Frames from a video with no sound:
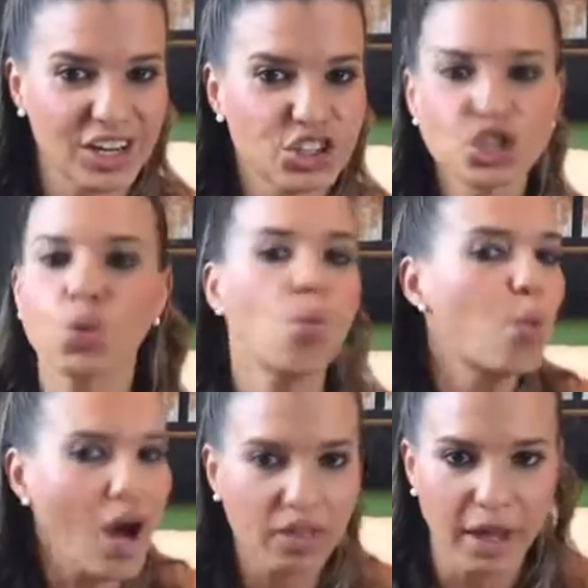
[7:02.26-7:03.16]
it. Just
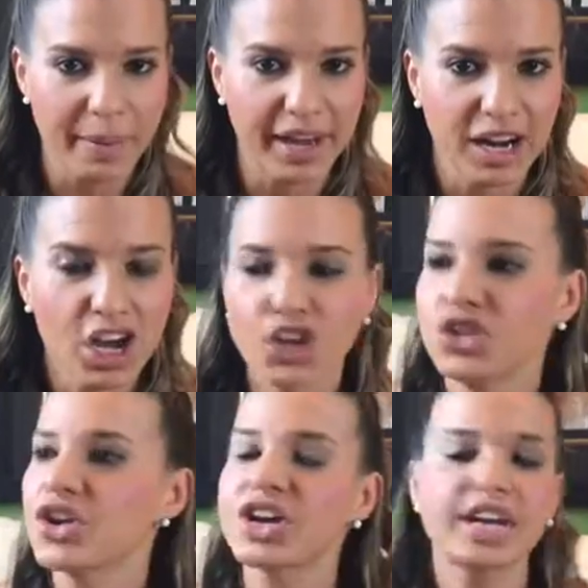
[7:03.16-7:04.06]
welcome it.
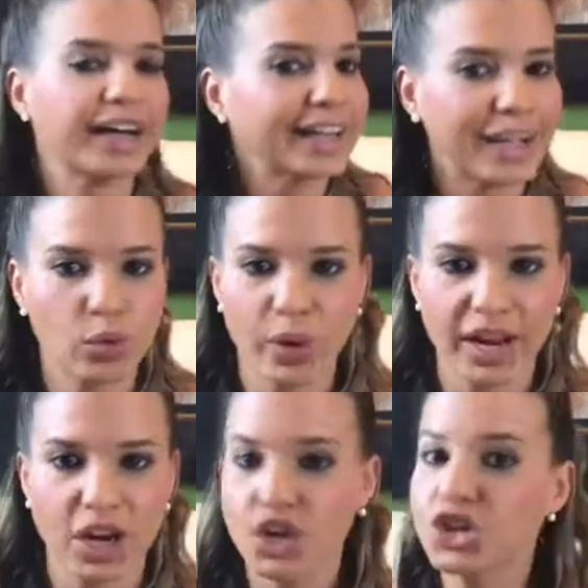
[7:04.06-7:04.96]
You're gonna gain
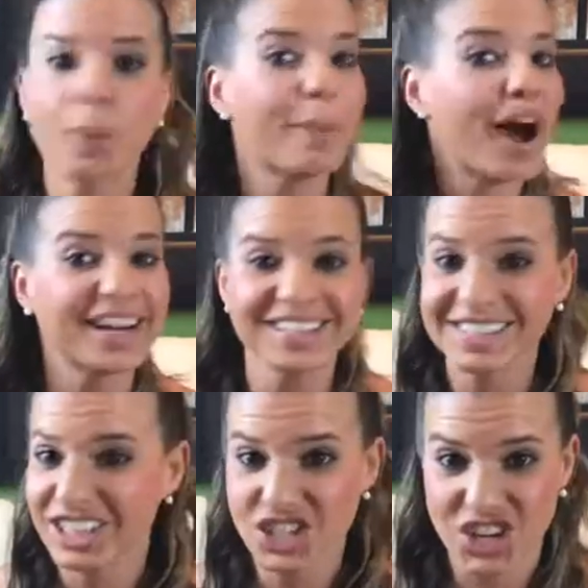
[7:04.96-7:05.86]
weight. Your body's
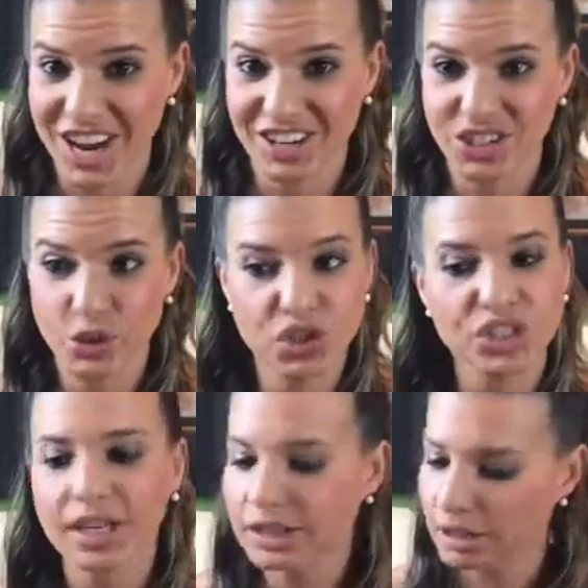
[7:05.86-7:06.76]
gonna change. So
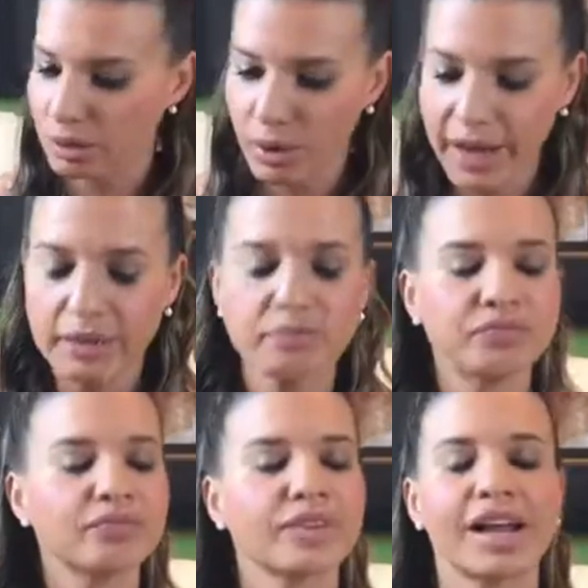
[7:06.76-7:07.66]
just say, you know what?
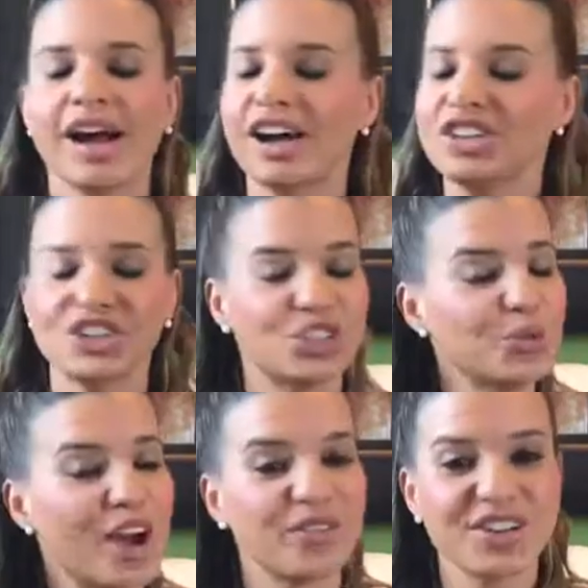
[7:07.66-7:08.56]
Just
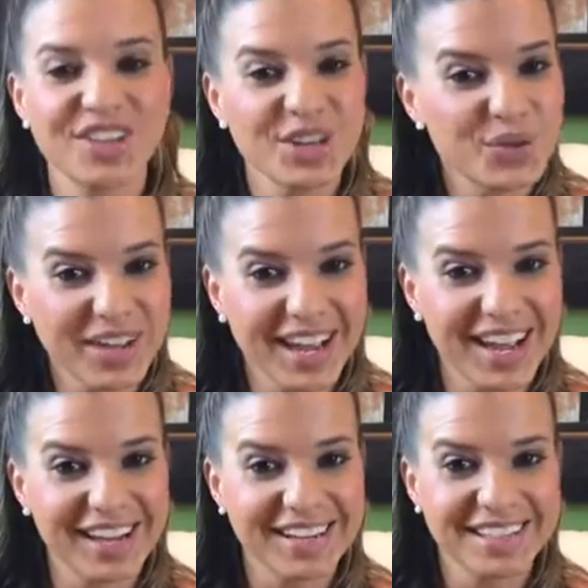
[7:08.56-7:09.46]
do everything you
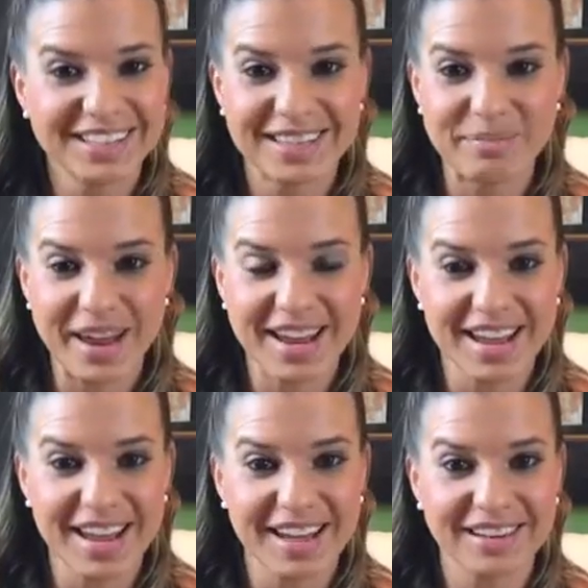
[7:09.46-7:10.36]
can to
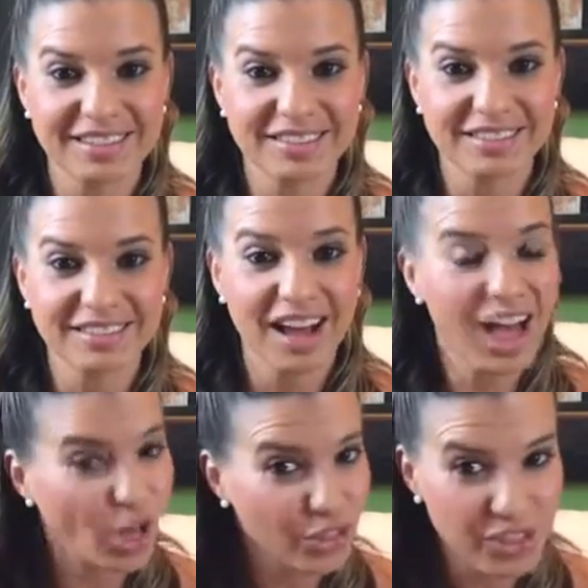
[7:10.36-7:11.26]
make it a
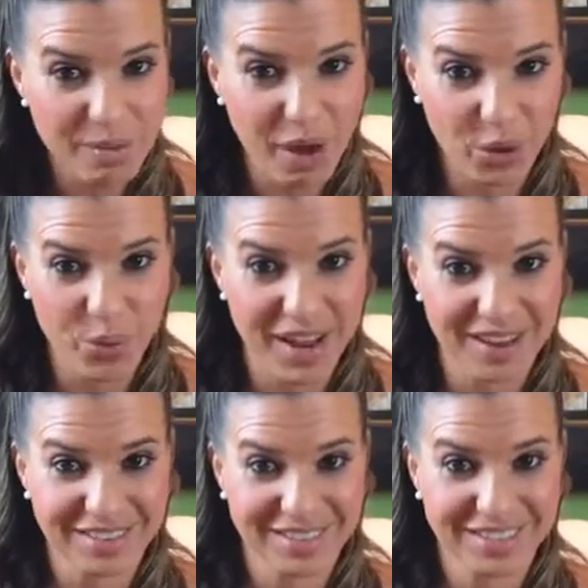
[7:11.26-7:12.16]
healthy amount of
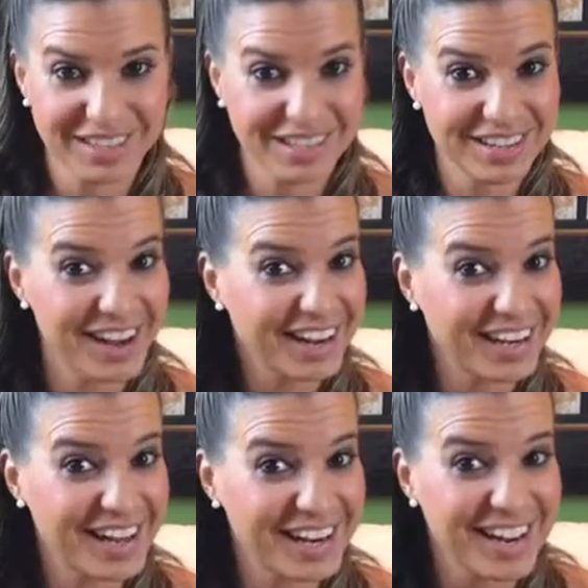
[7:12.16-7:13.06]
weight, to not
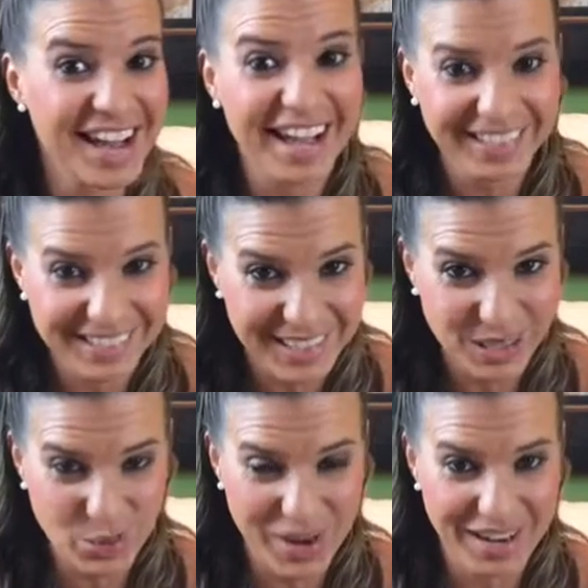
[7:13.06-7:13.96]
gain any
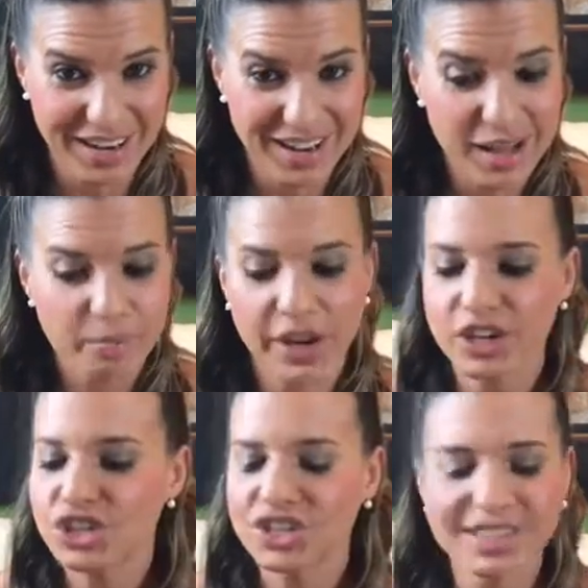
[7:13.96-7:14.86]
excess weight.
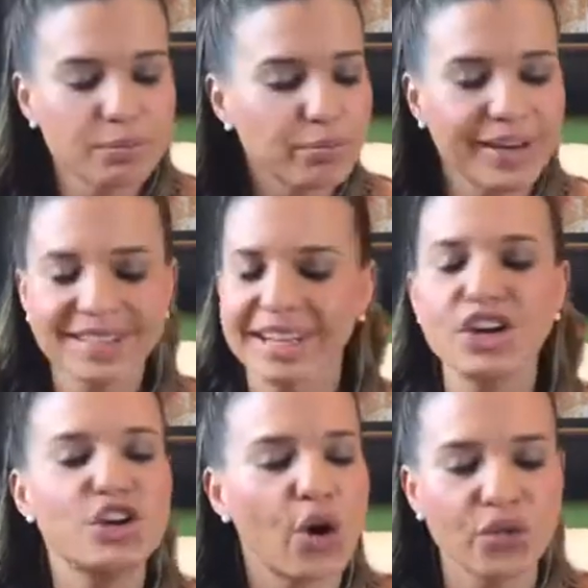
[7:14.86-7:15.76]
But just embrace it.
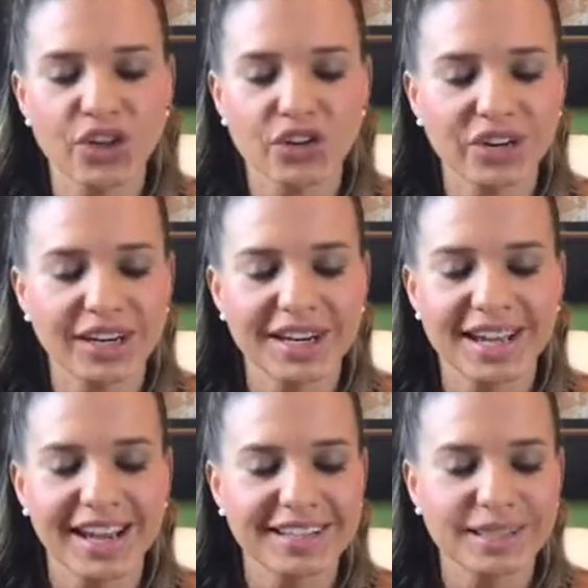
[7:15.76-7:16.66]
Know that you're gonna
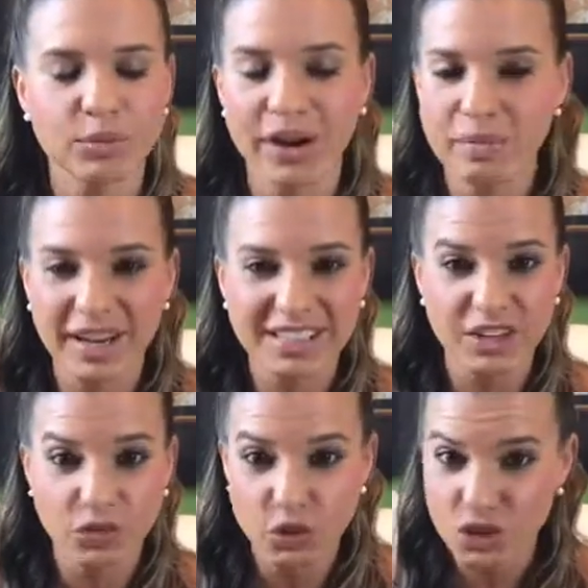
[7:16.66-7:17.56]
gain some weight, because
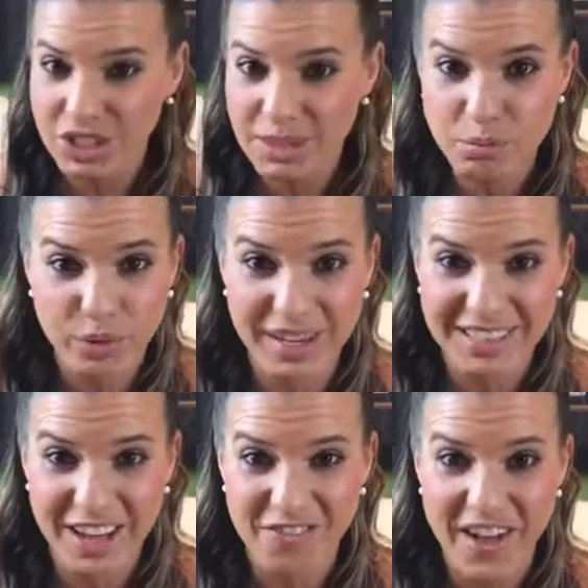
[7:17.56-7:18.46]
if you just
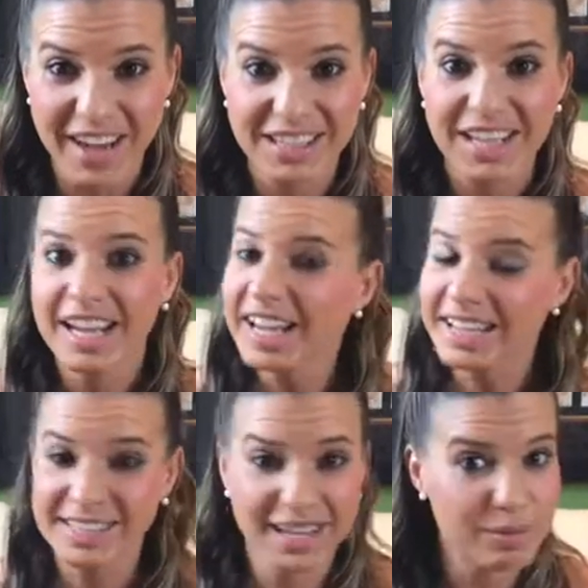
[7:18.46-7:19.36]
embrace that fact,
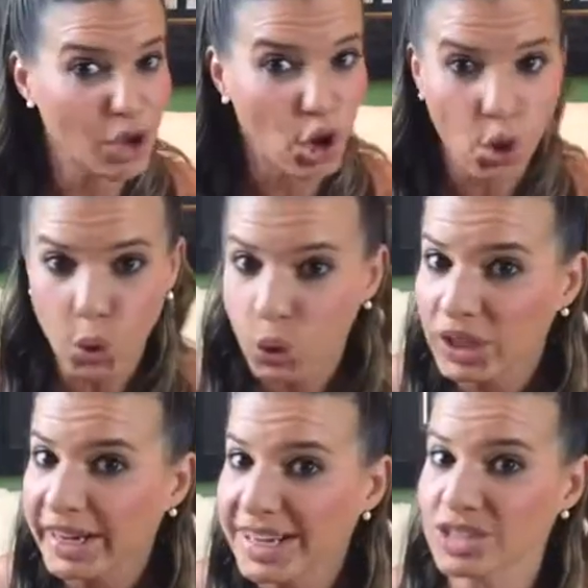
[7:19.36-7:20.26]
it's gonna be a
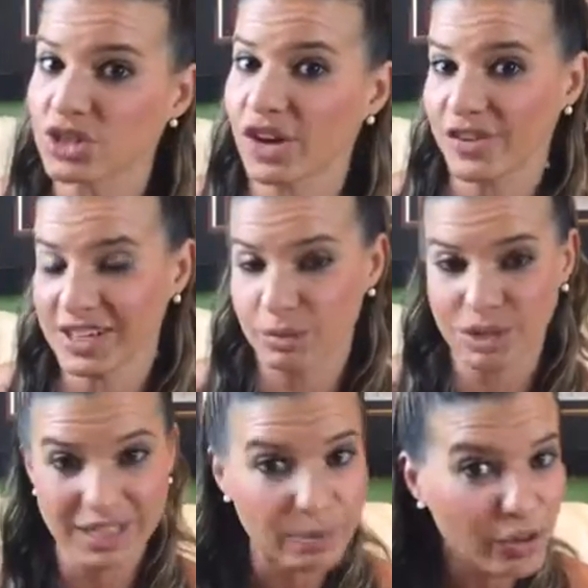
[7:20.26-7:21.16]
whole lot easier every time
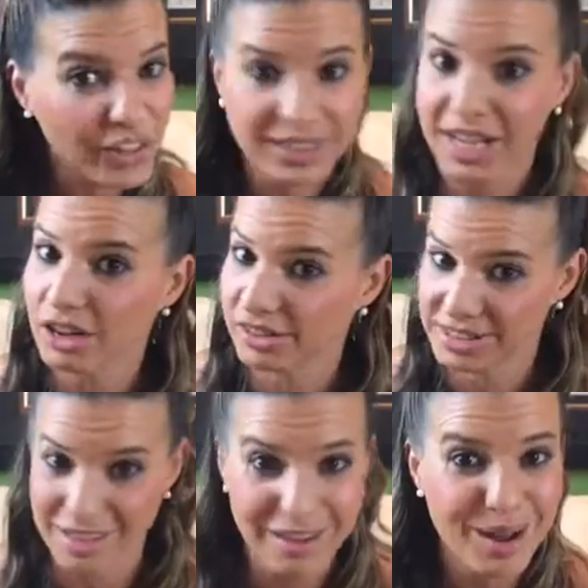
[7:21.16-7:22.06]
you step on that scale to
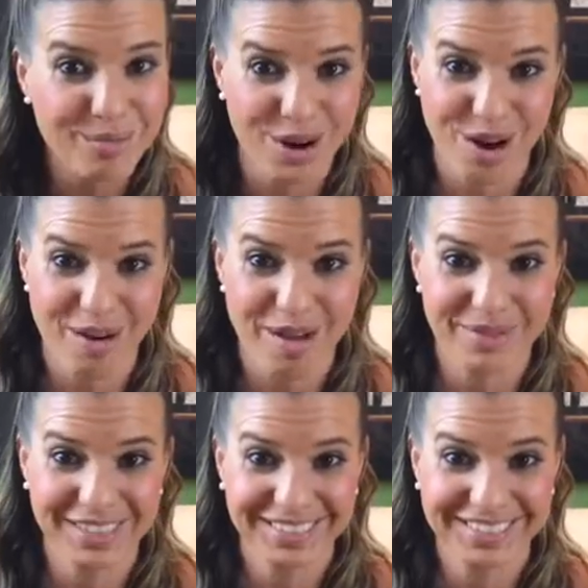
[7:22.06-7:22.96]
see the number go
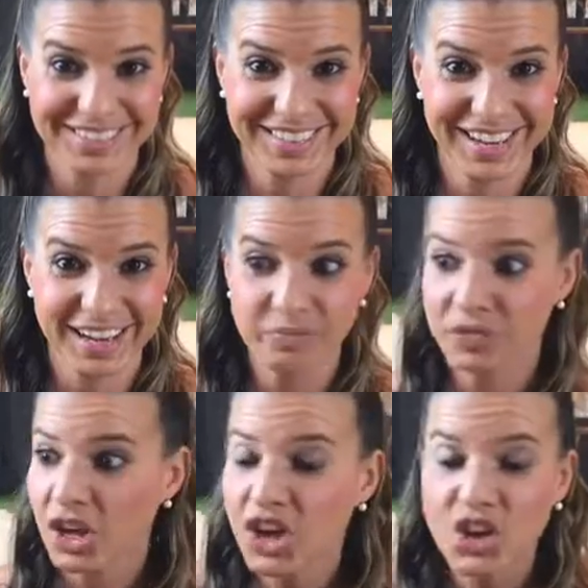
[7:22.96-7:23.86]
up, okay?
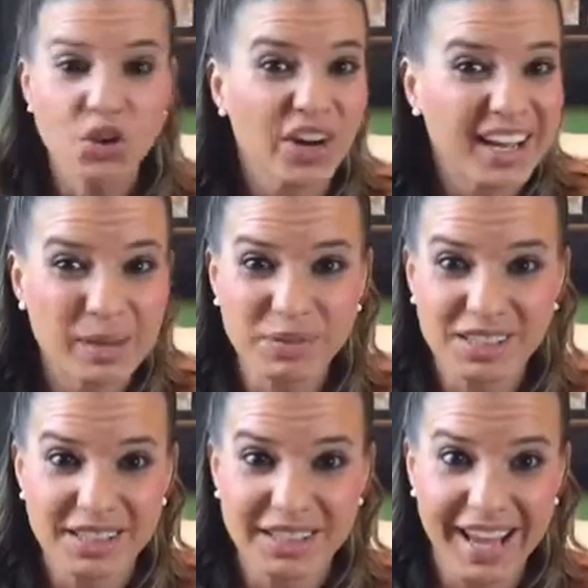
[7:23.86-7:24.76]
Your hips,
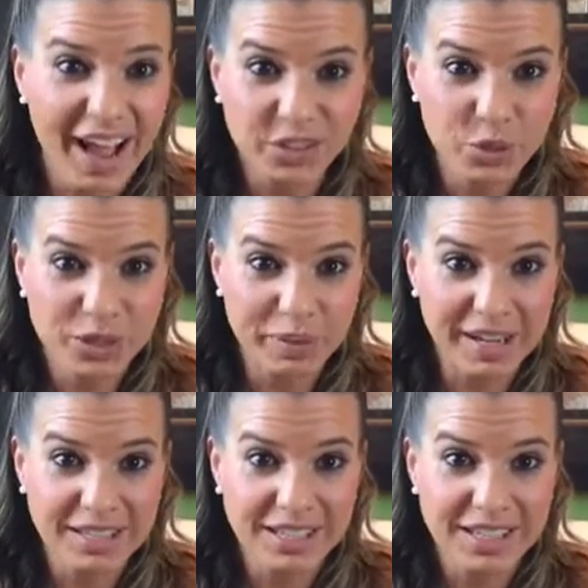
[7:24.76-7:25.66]
they have to
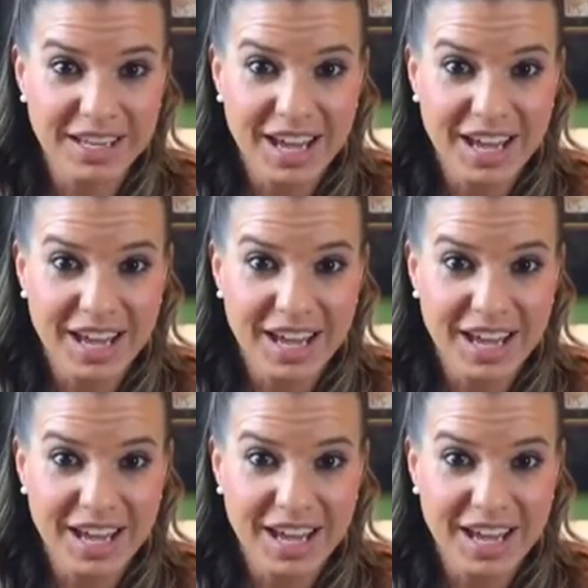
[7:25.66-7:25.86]
expand.